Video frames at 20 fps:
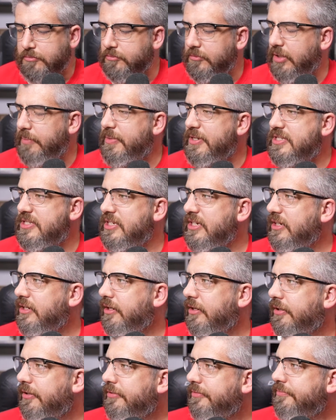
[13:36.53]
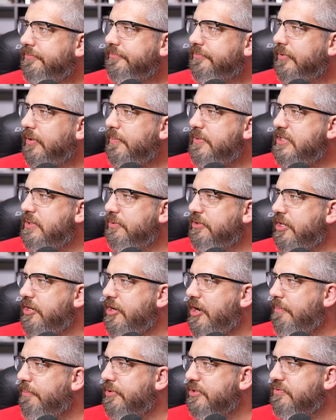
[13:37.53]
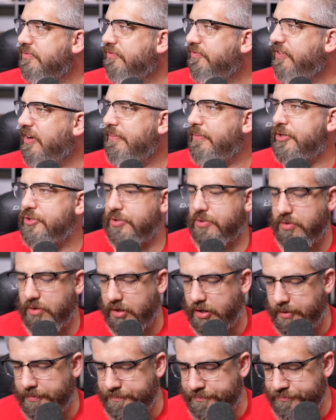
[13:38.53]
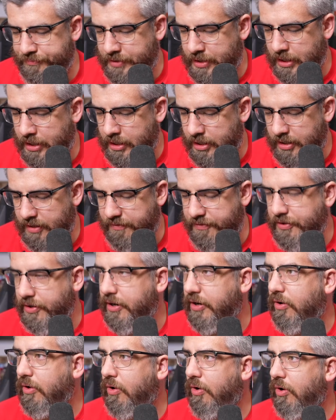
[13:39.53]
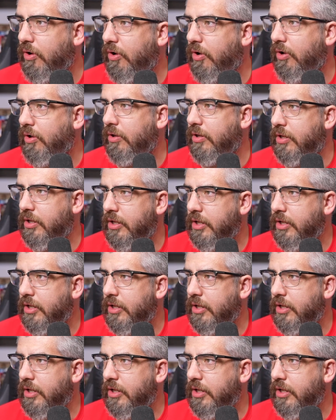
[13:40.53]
Let me see what the numbers from Fight Metric are, if they're at all